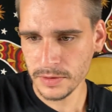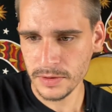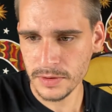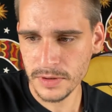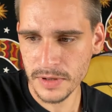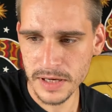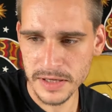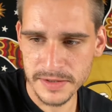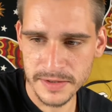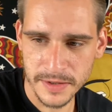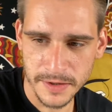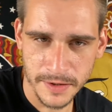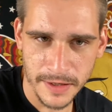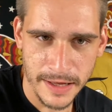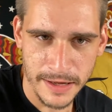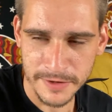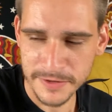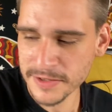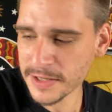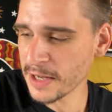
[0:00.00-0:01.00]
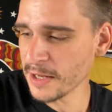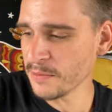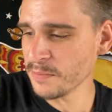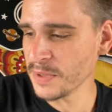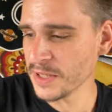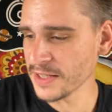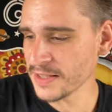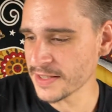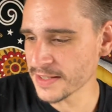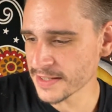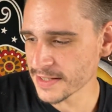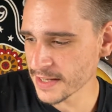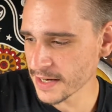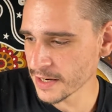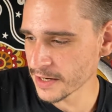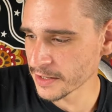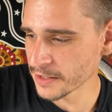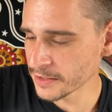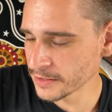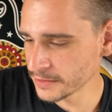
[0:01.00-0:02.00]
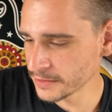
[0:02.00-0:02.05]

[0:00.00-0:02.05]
Nice little outside pieces there.